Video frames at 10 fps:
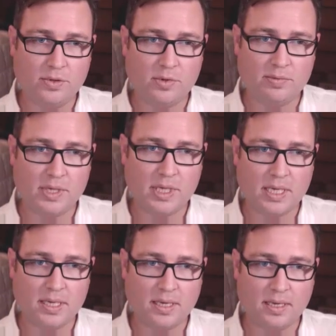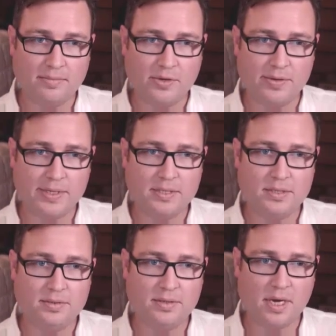So for the moment, I'm
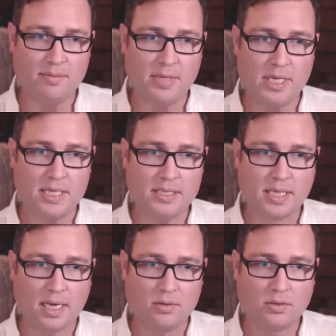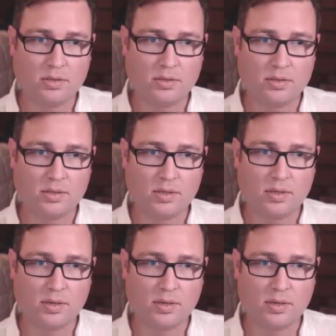going to comment this out,